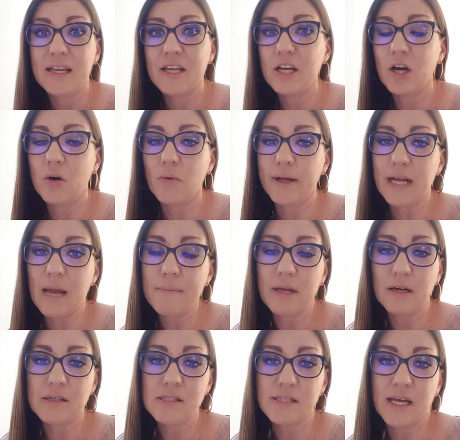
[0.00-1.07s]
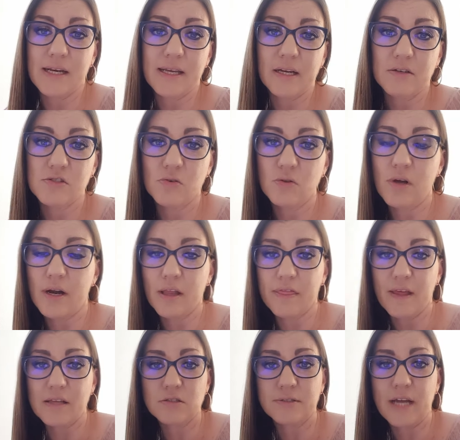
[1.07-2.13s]
Like I'm here in San Diego, so a lot of
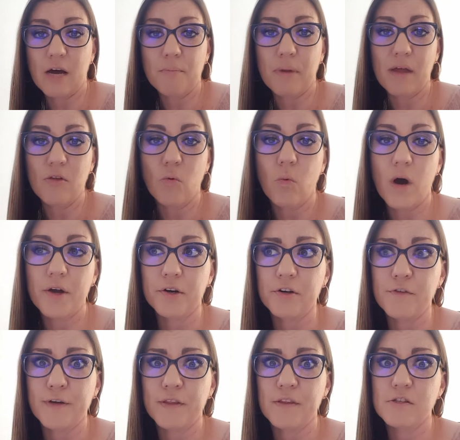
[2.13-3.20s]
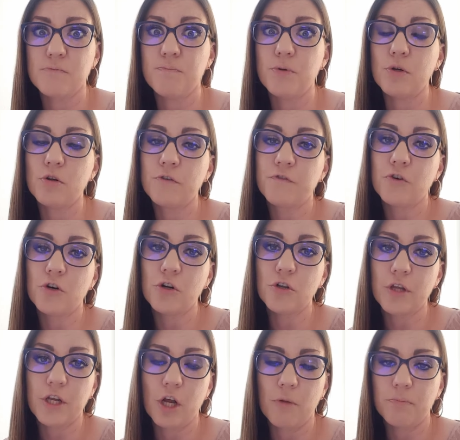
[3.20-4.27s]
things are down by the water, and you've got this
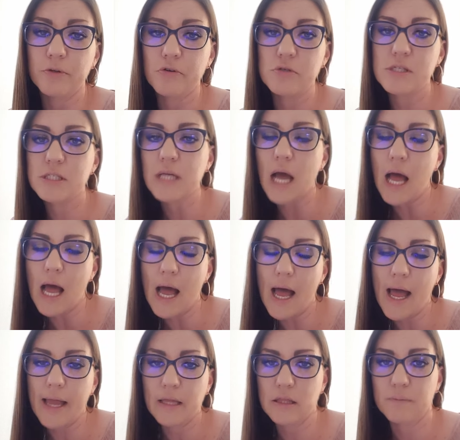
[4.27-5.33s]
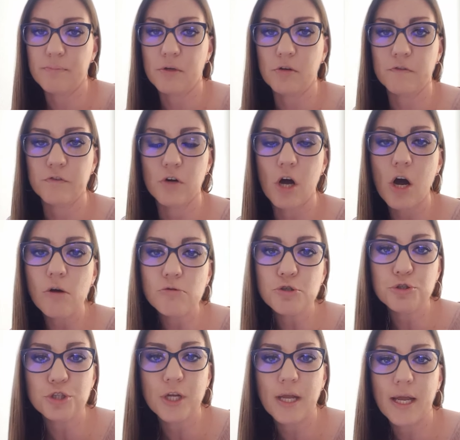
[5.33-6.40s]
beautiful, blue sky and the beautiful
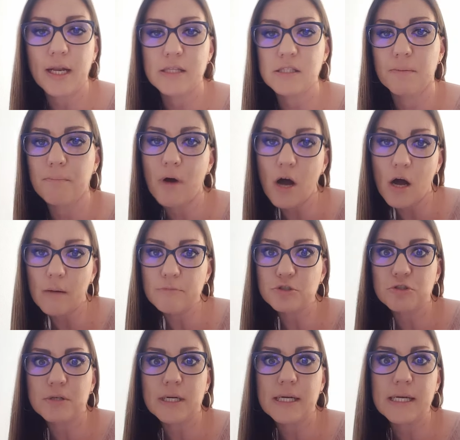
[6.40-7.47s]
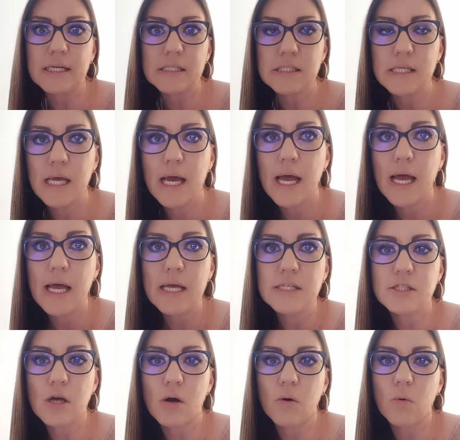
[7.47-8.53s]
ocean and some palm trees.
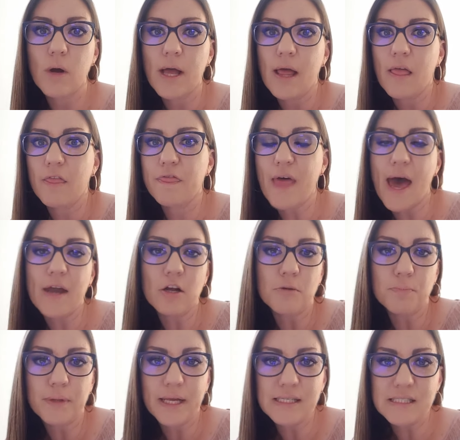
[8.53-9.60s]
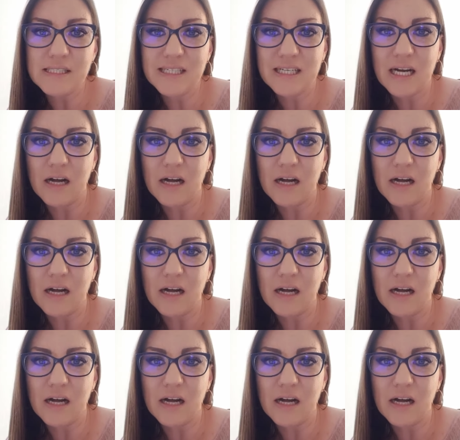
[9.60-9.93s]
So that all plays into